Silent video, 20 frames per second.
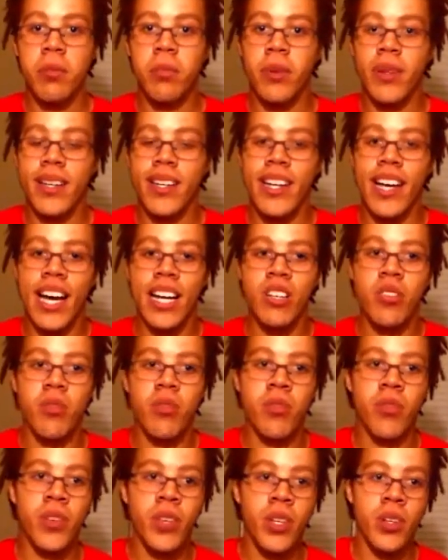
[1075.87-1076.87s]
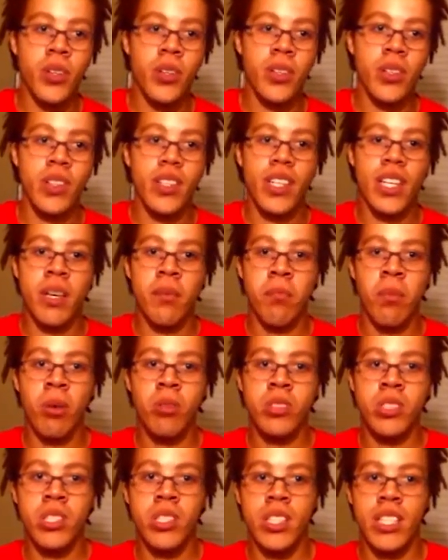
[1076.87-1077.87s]
but I don't feel
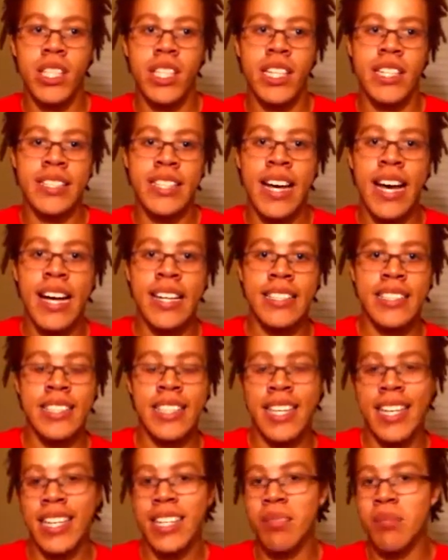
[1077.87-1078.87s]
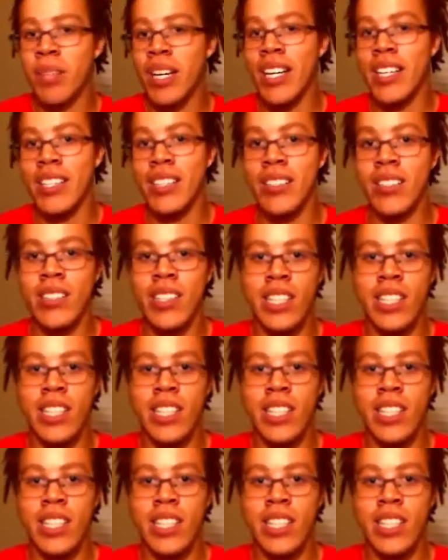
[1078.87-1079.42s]
emotionally attached to anybody.